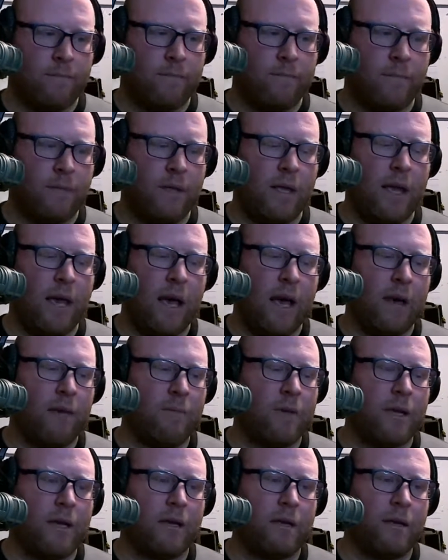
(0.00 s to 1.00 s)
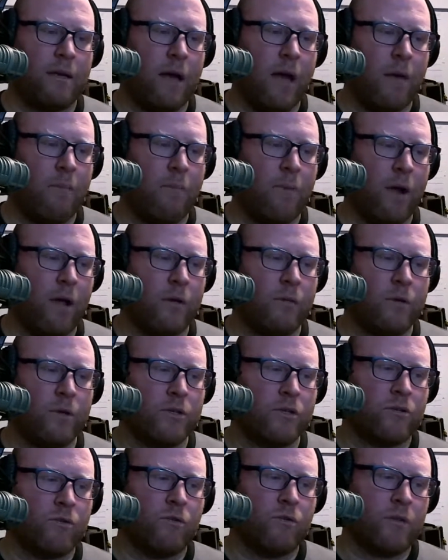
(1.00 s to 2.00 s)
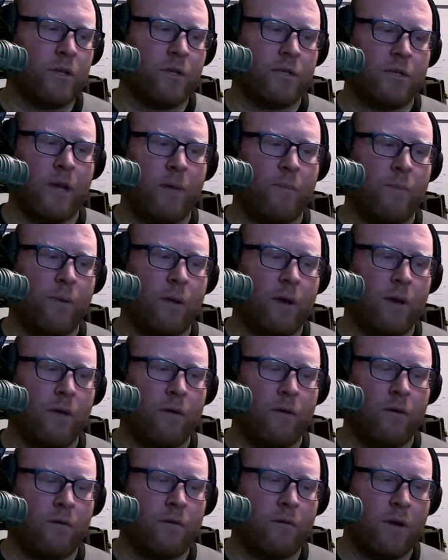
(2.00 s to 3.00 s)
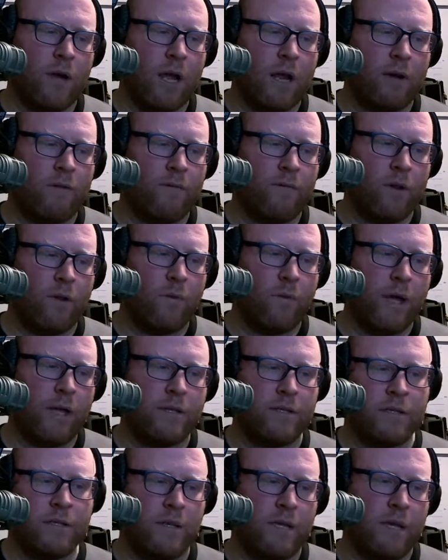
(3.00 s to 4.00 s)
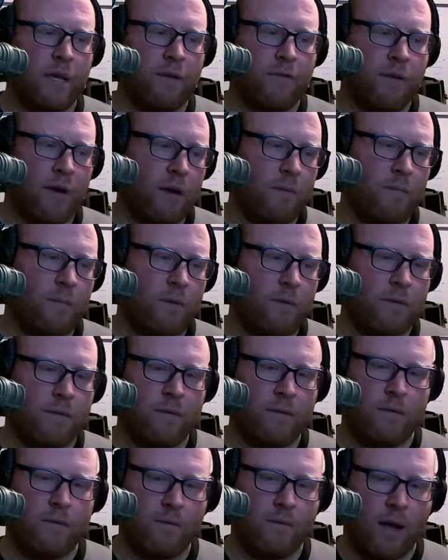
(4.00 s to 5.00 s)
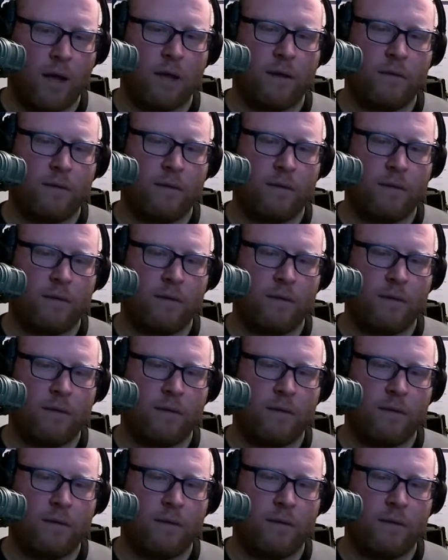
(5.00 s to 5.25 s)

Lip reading: yeah, I mean, I probably would have screwed things up another handful of ways and then given up, right?